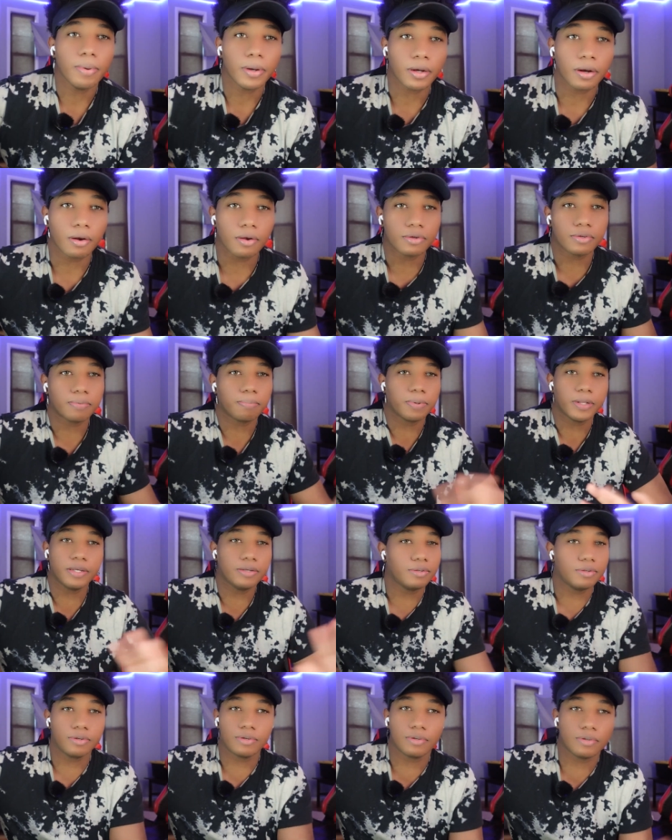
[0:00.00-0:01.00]
But girls,
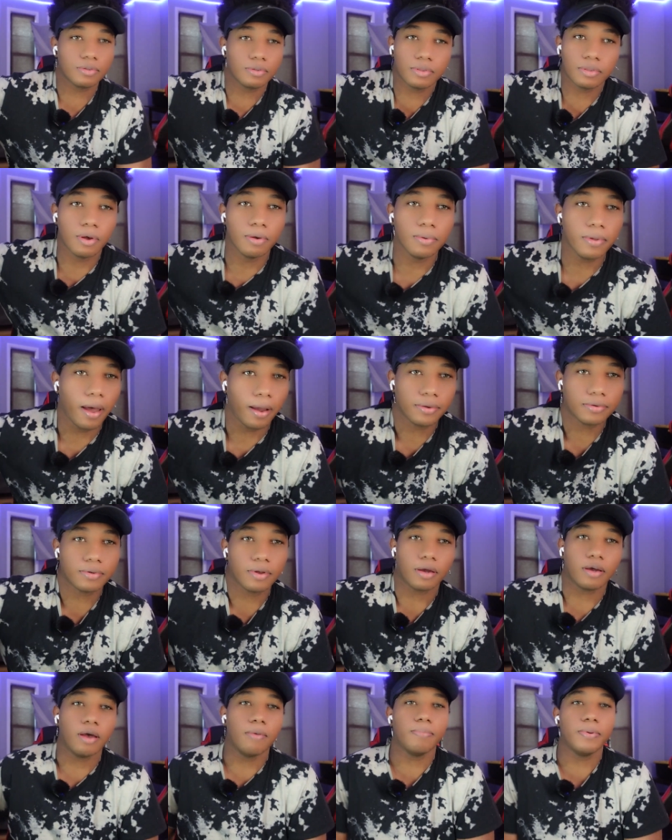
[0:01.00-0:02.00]
please just don't act
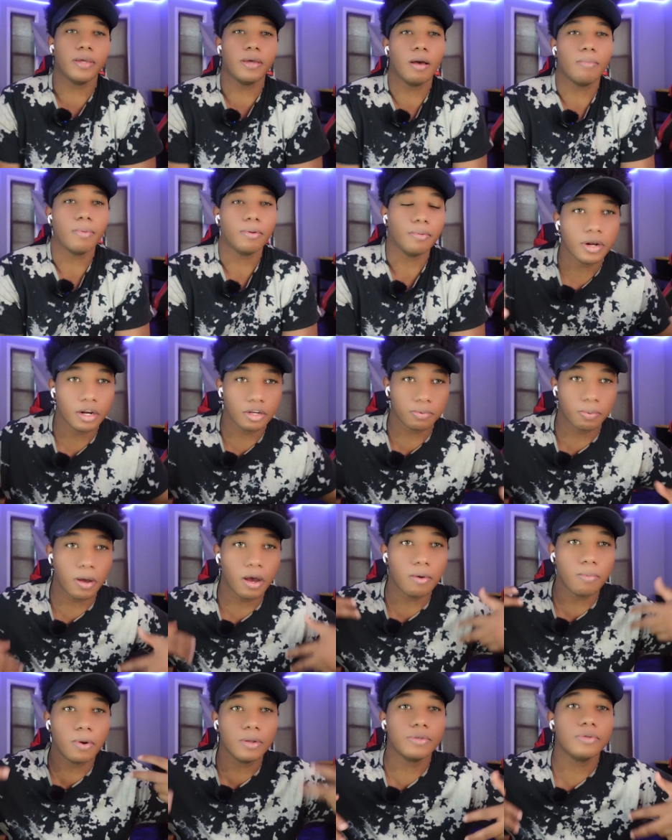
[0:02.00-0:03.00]
stuck up, be humble. Here's
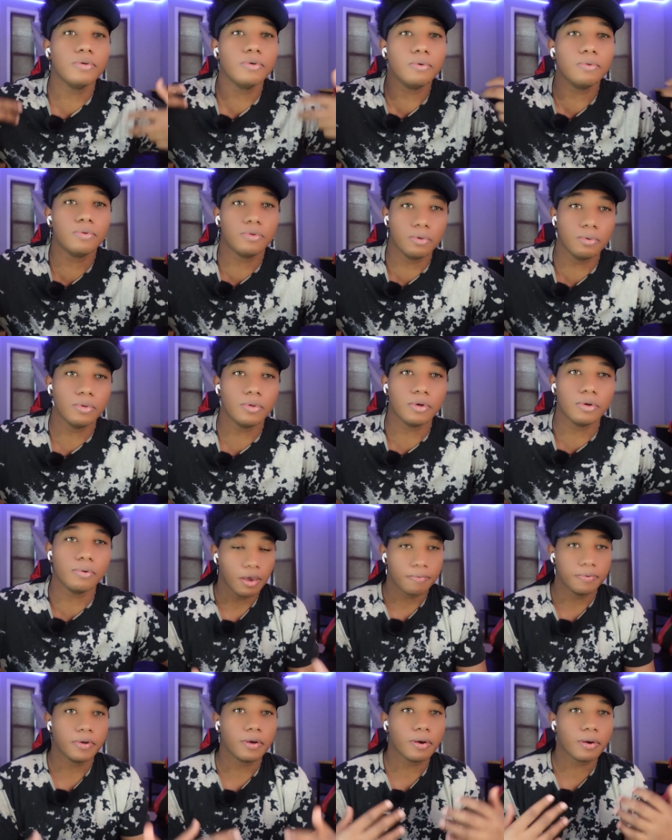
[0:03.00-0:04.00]
what I want you to do.
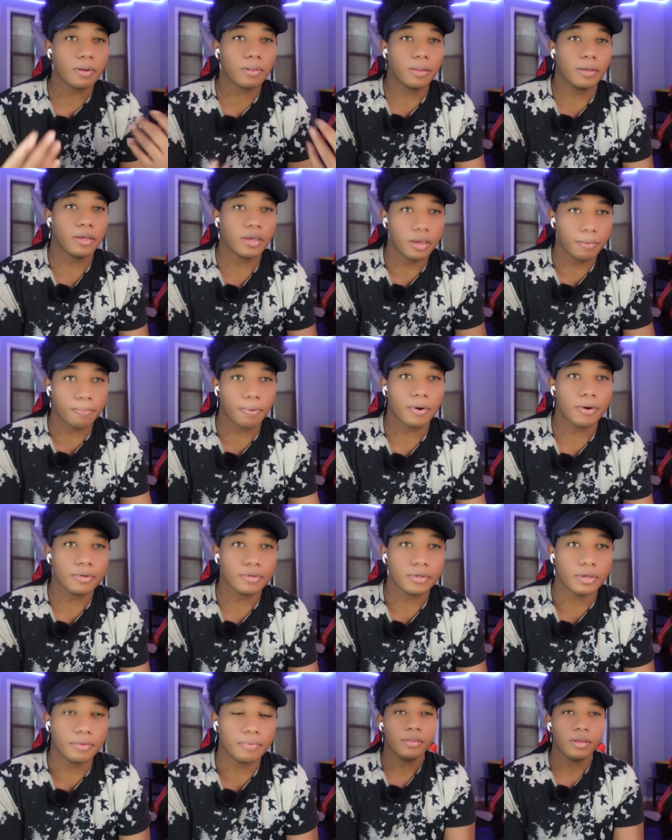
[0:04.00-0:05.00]
If you're a clingy
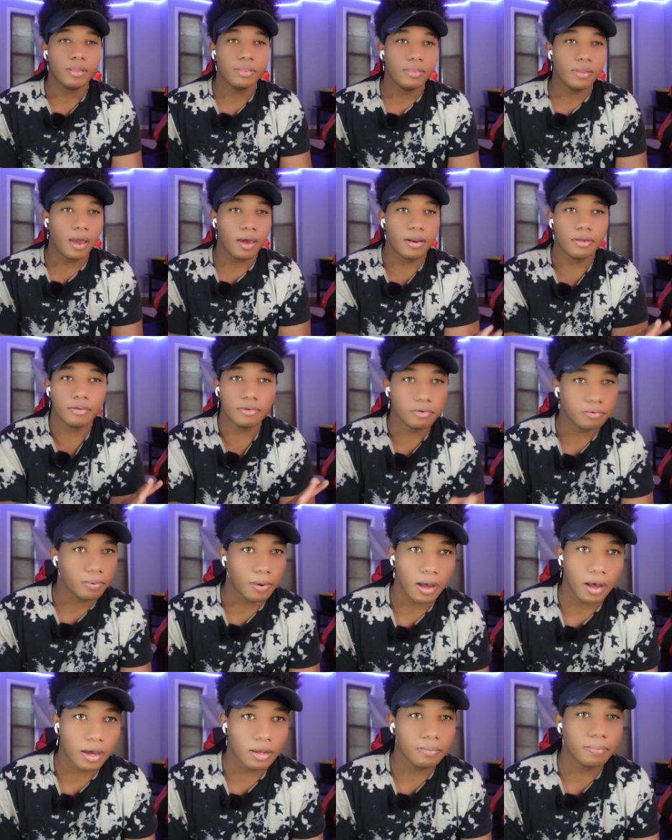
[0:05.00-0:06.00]
person, then that is
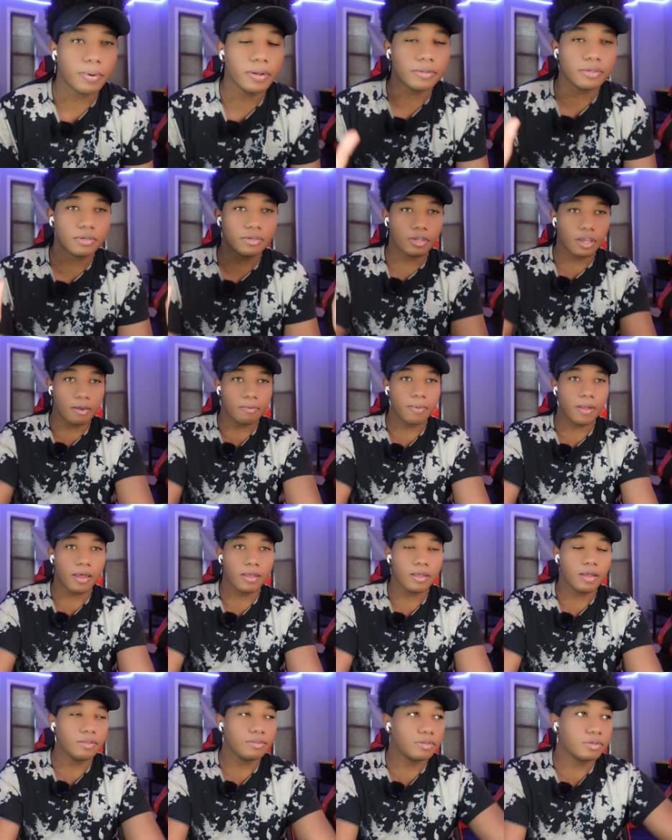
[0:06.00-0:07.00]
fine, but save
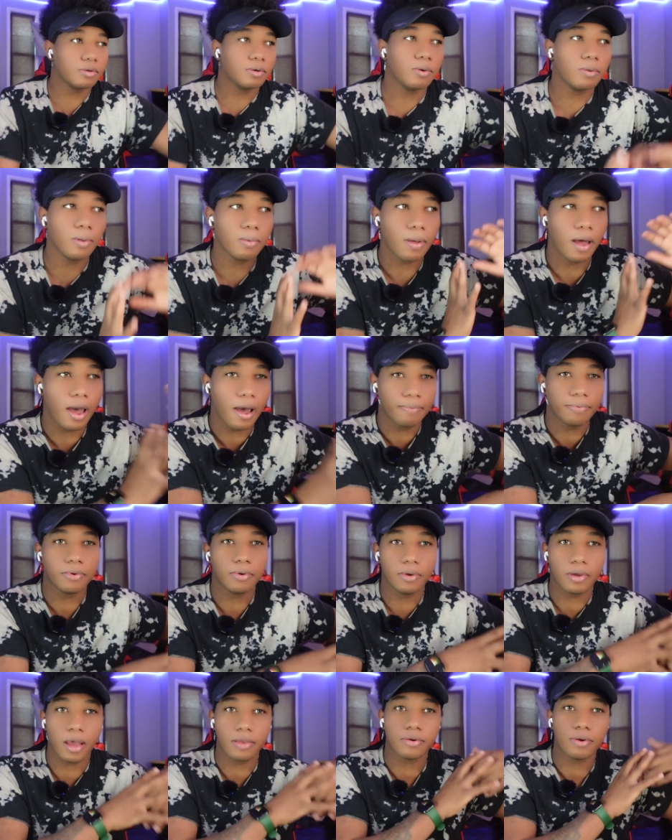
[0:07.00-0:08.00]
that until
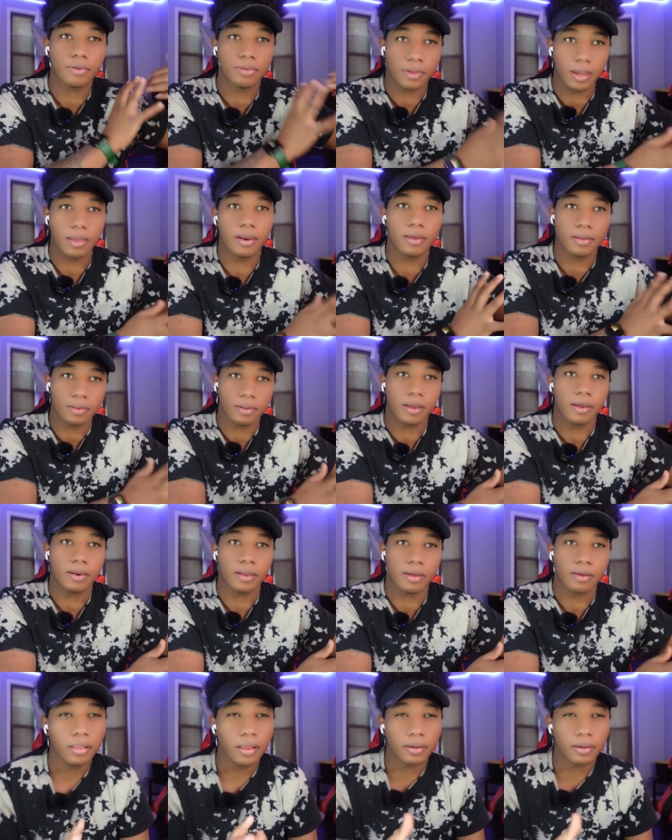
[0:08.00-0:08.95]
after you guys are dating dating.